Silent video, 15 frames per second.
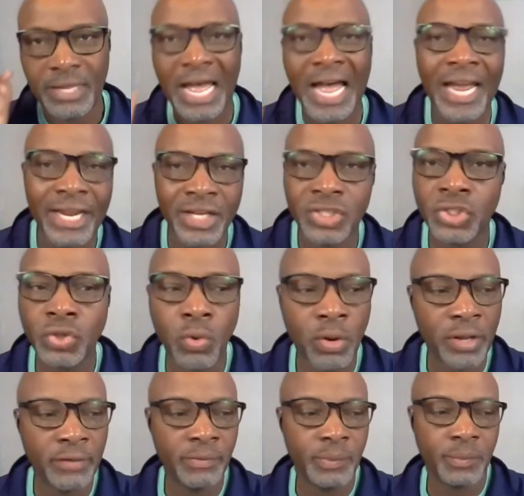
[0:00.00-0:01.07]
I
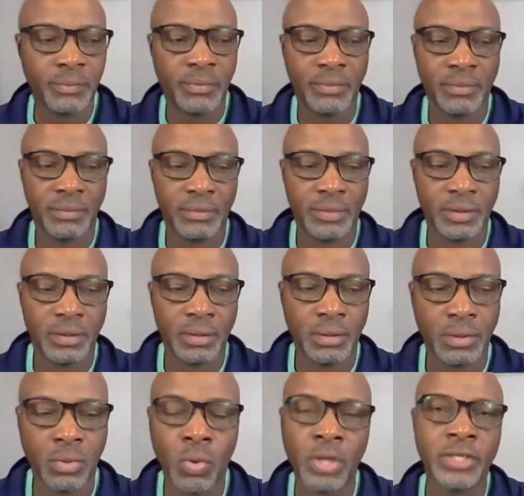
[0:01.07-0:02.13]
enjoy
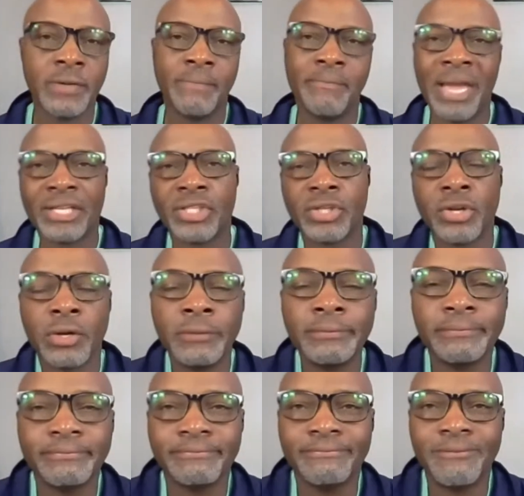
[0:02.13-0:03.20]
going to
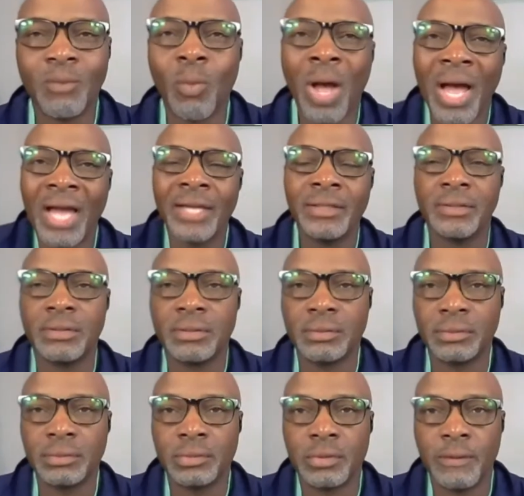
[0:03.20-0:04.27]
Mexico. Why?
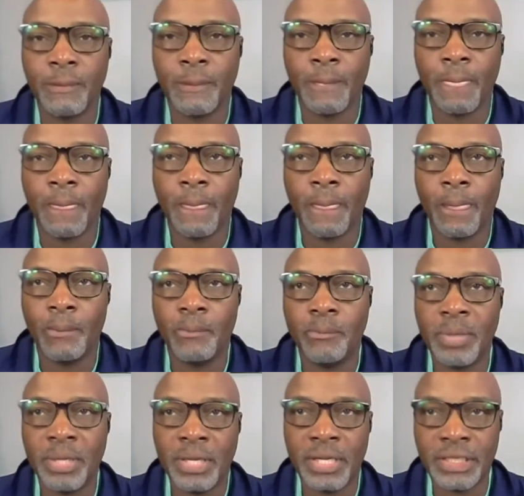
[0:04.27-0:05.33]

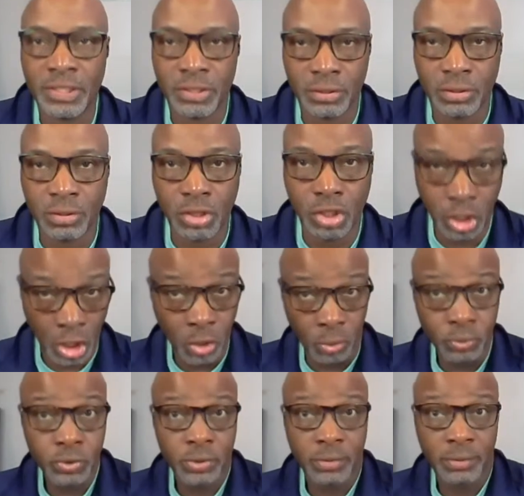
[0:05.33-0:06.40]
Because it's
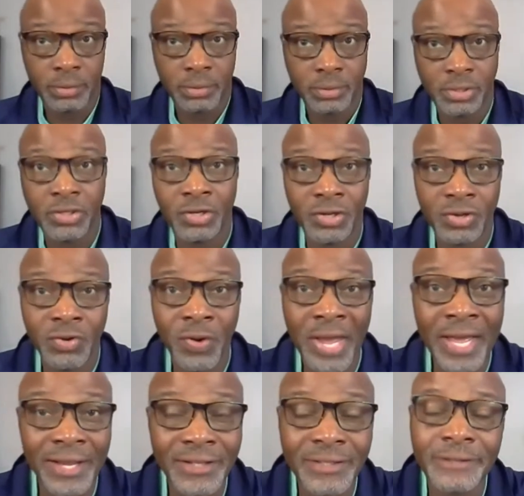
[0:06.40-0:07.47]
close to the
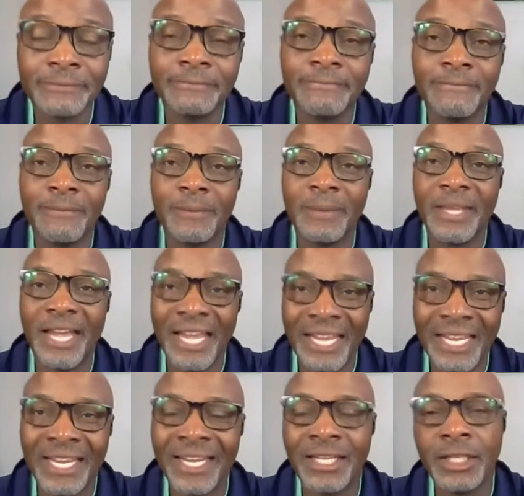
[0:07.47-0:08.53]
US
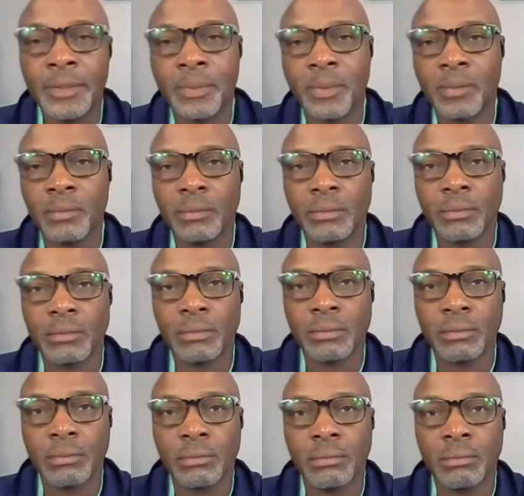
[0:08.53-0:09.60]
and
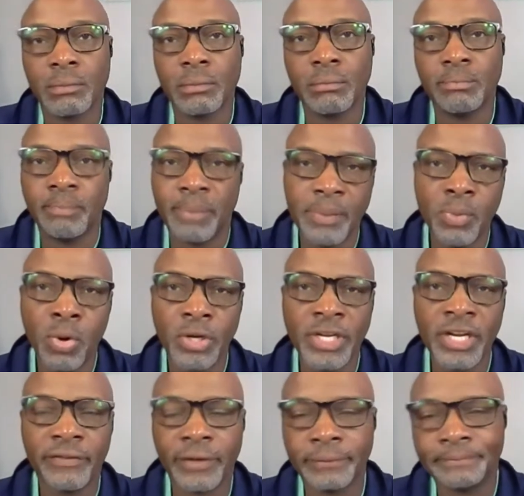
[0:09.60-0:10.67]
people are
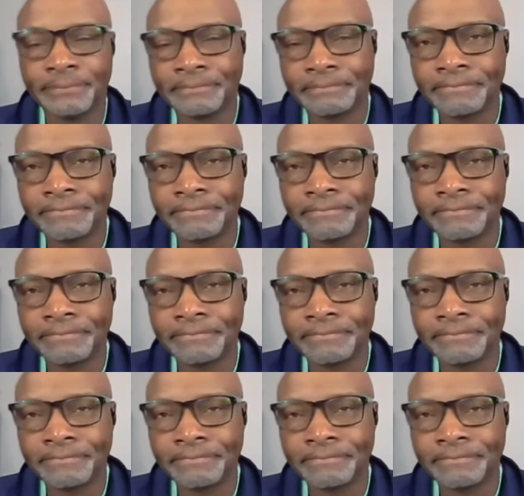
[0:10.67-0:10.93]
different.